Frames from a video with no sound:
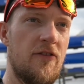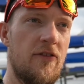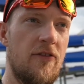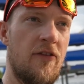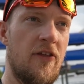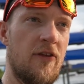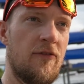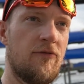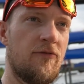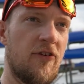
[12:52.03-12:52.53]

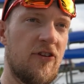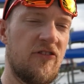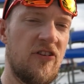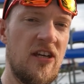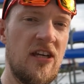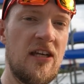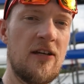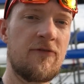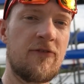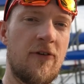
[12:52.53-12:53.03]
the
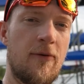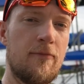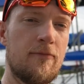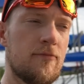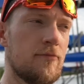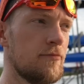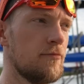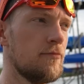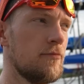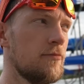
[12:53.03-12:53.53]
fatigue from
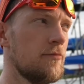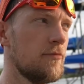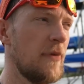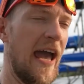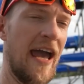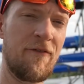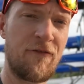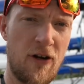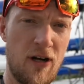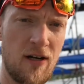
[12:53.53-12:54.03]

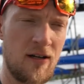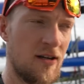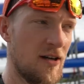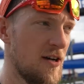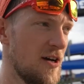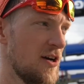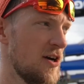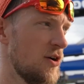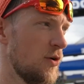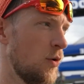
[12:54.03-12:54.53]
effort,
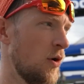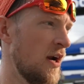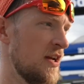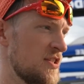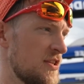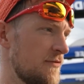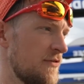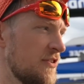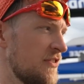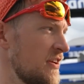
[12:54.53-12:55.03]

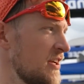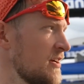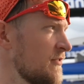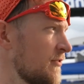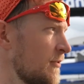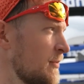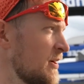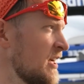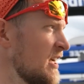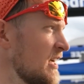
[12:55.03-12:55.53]
whereas the fatigue
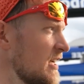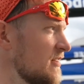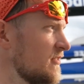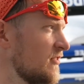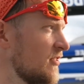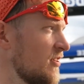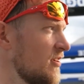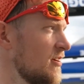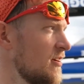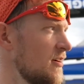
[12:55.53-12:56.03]
from
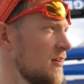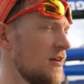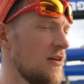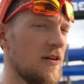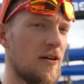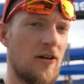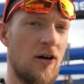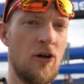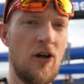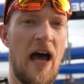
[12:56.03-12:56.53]
heat
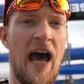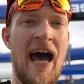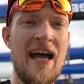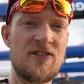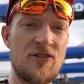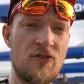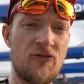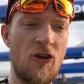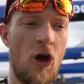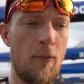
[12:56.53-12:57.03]

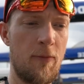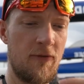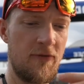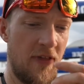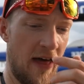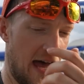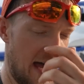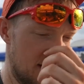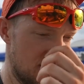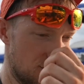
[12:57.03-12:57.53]
adds on top of
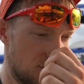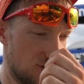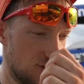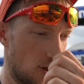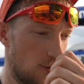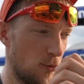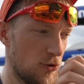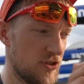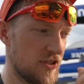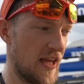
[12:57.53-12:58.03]
that. So it's
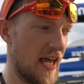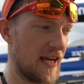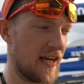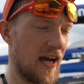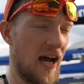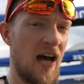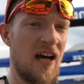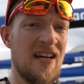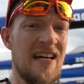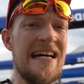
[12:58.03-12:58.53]
almost like
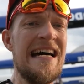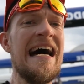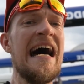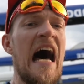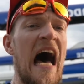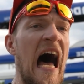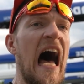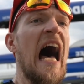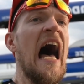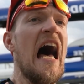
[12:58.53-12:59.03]

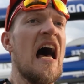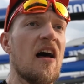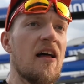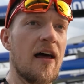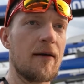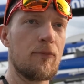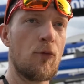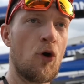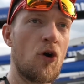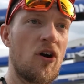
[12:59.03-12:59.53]

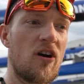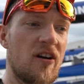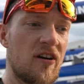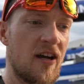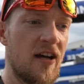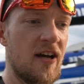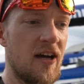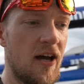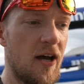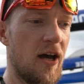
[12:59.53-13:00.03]

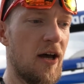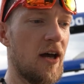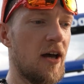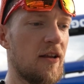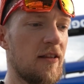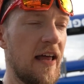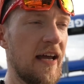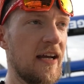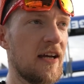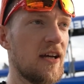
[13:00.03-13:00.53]
more
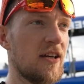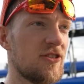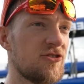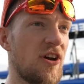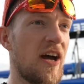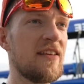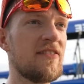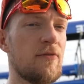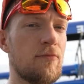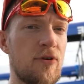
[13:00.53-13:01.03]
like
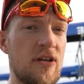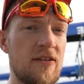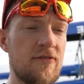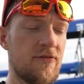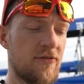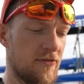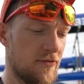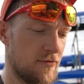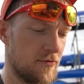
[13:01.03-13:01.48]
trying to breathe,